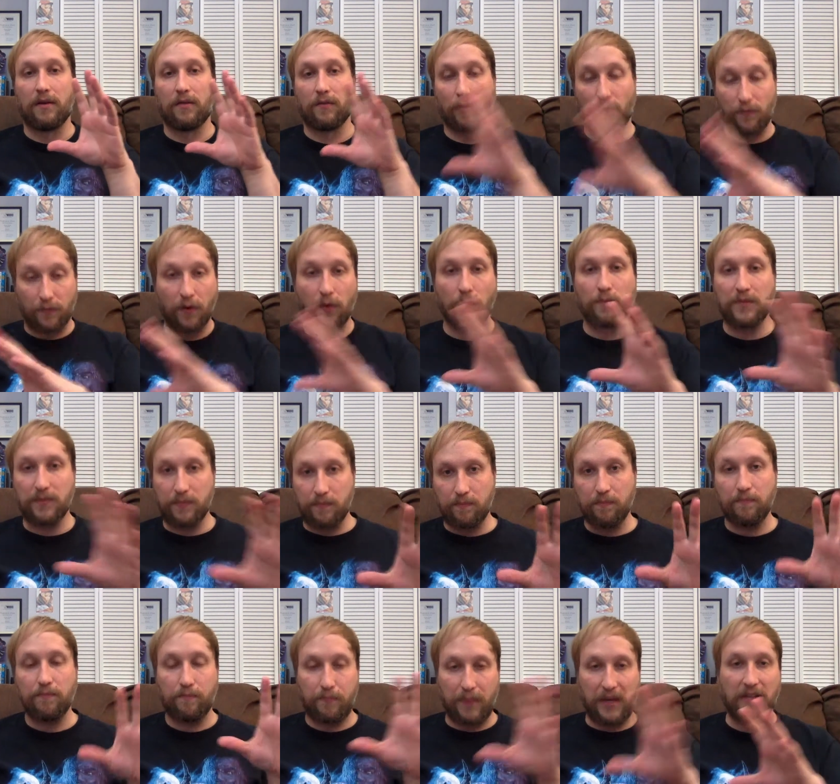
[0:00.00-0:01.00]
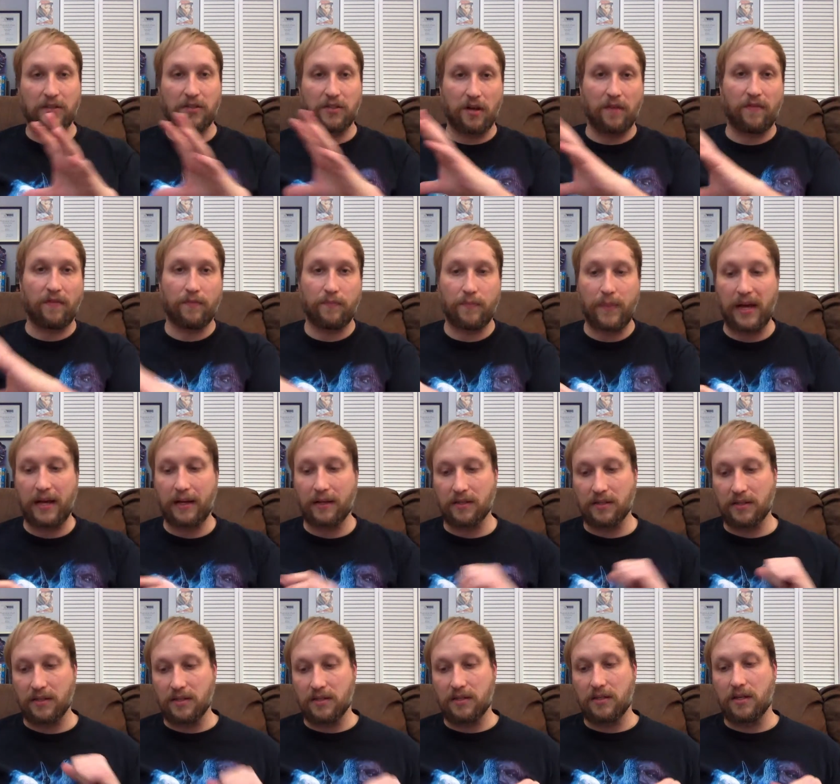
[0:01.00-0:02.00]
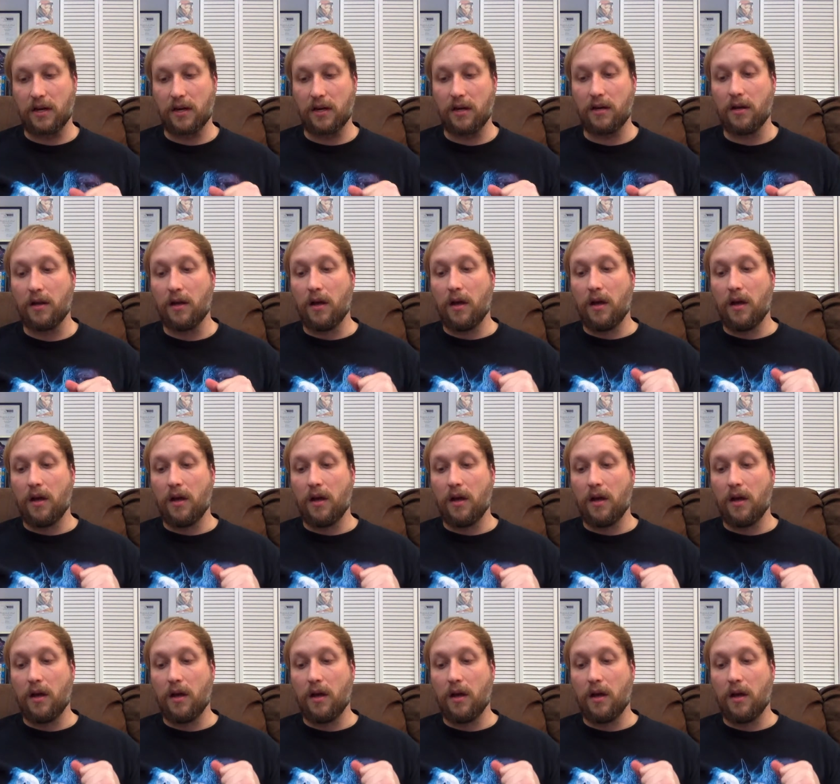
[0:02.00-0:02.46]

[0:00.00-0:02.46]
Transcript: for films based off of mangas he's done,